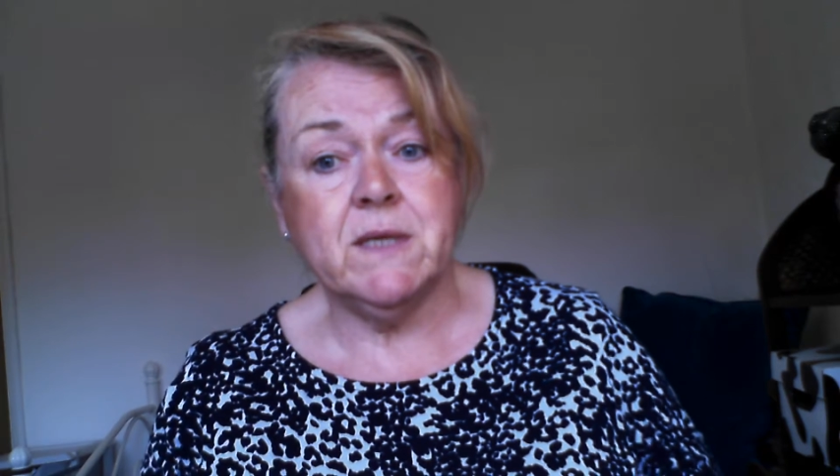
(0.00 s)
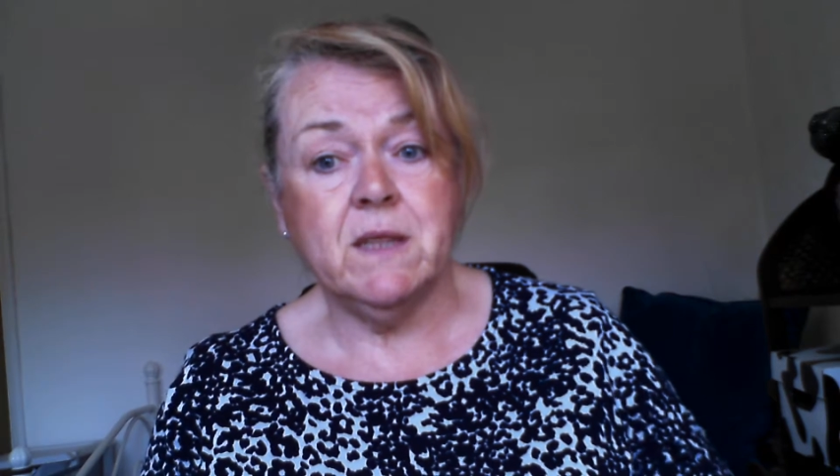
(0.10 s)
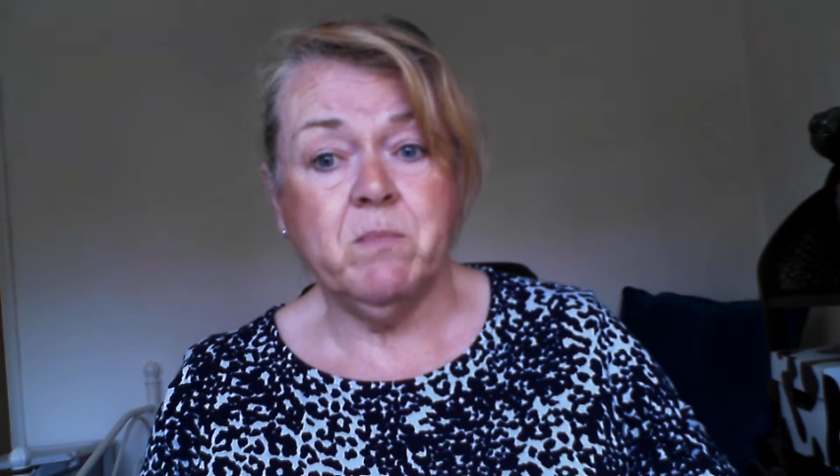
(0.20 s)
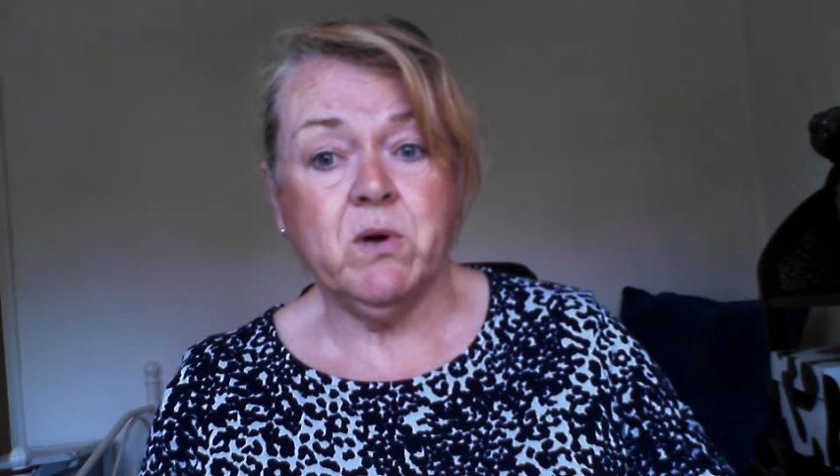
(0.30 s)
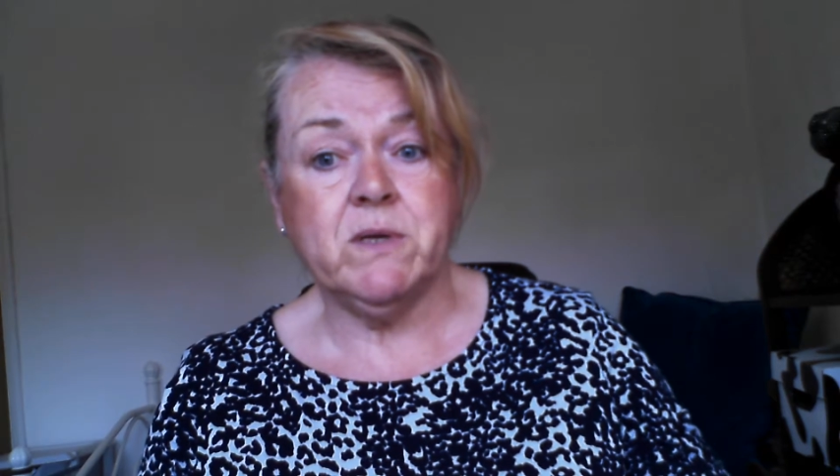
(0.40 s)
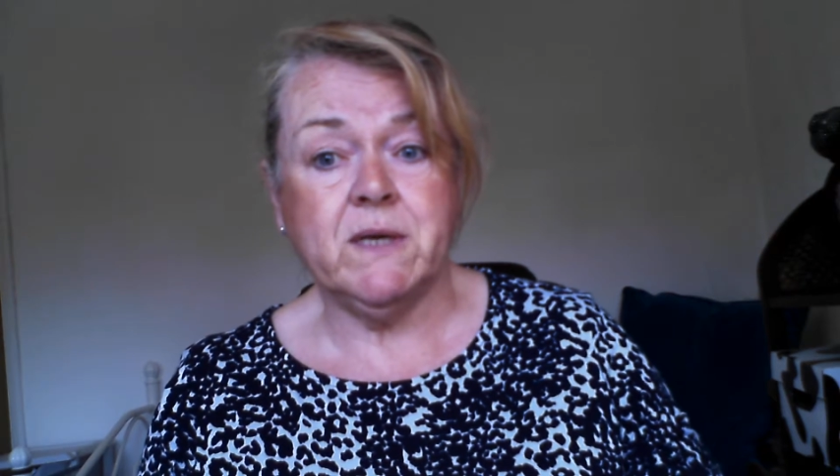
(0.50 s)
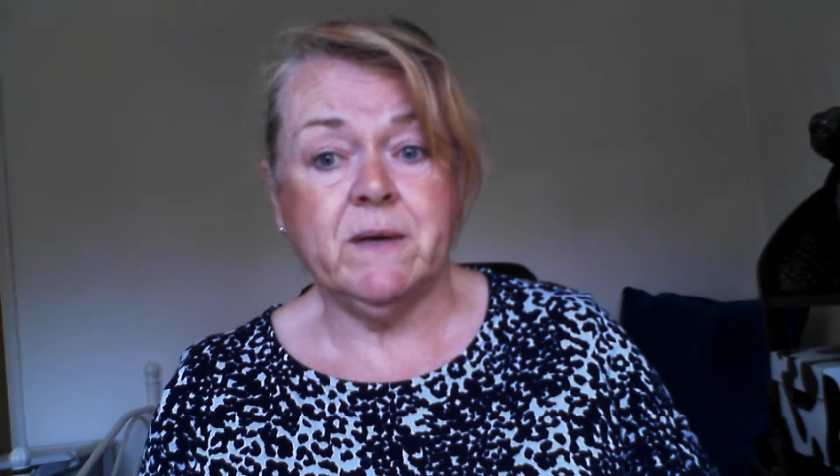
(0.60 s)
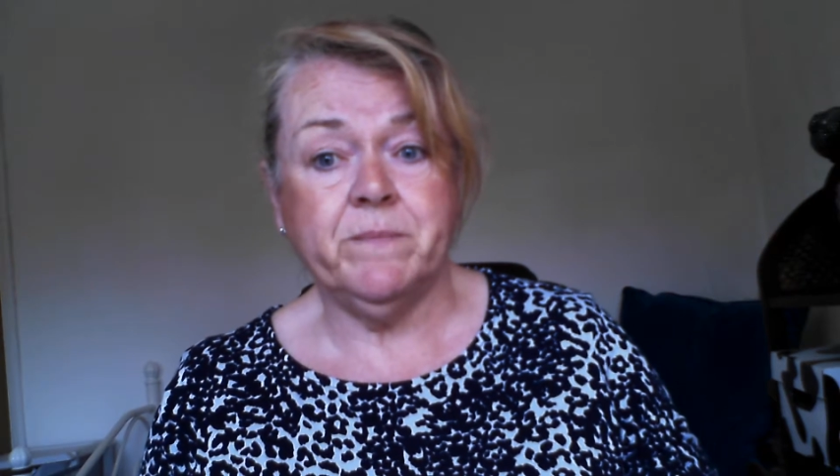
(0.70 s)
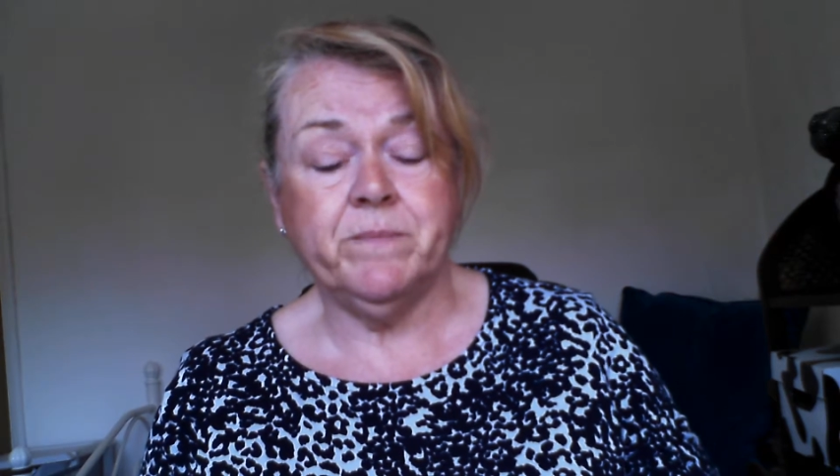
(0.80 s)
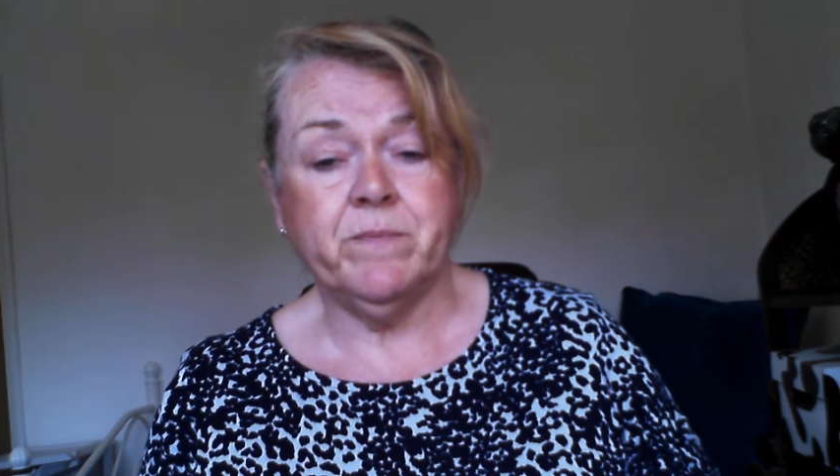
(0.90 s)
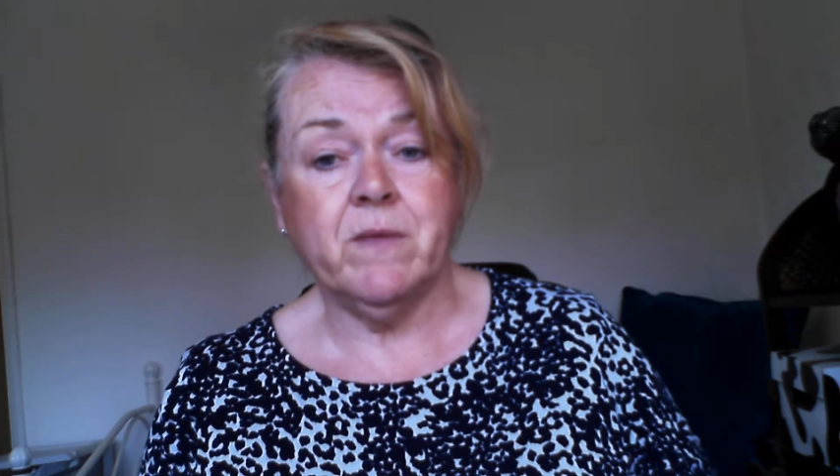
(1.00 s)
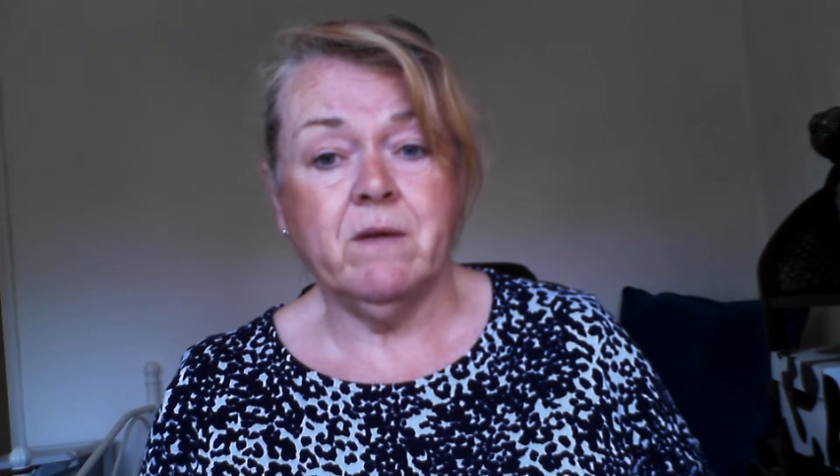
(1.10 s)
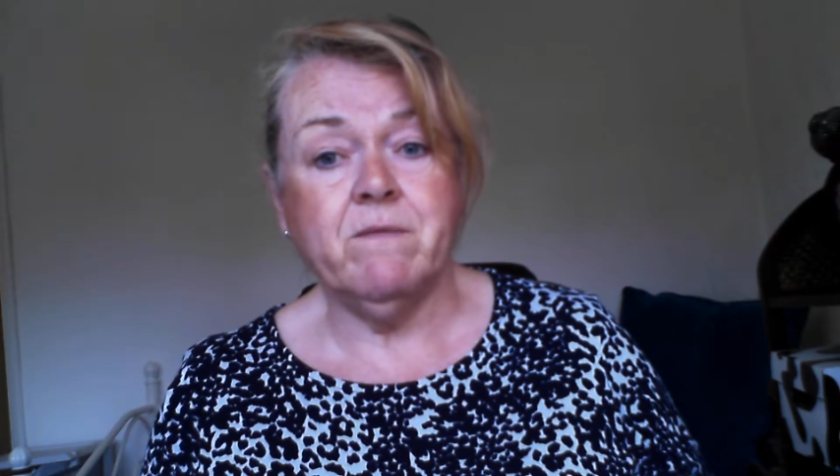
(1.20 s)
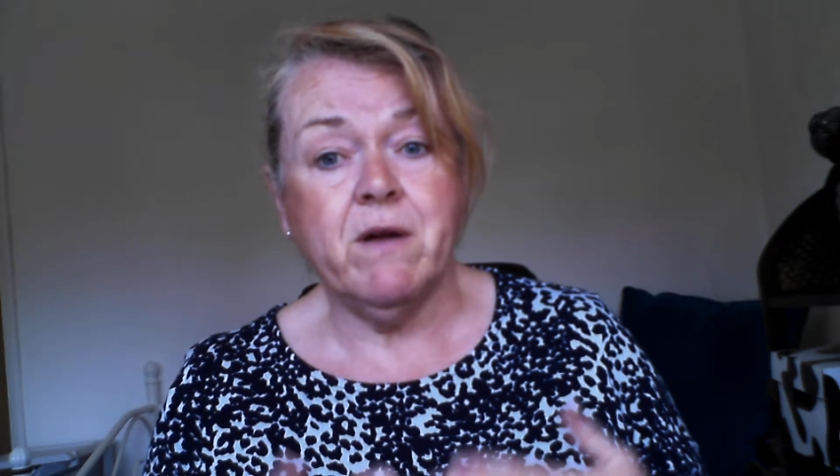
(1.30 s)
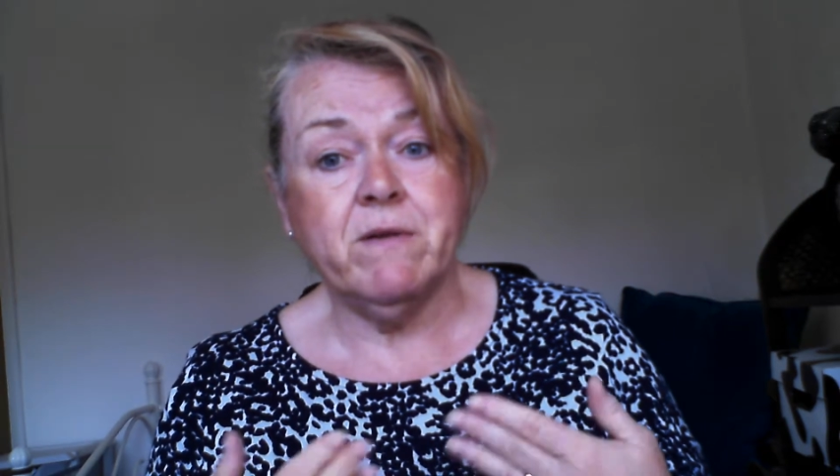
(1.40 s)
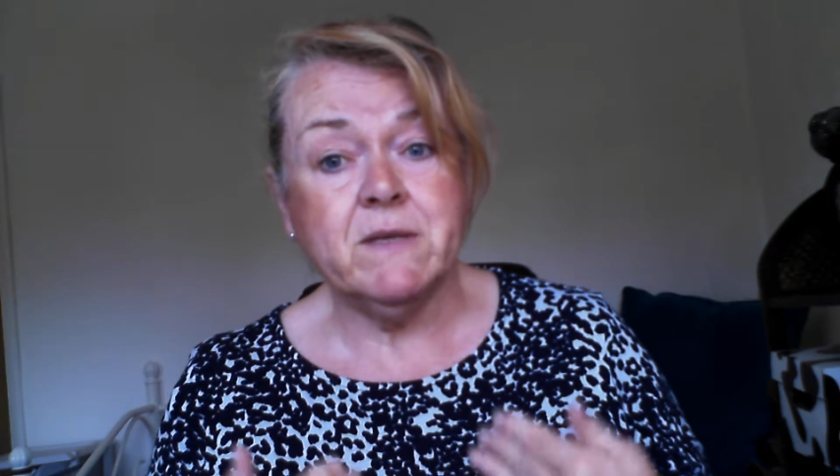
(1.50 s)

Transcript: the body, various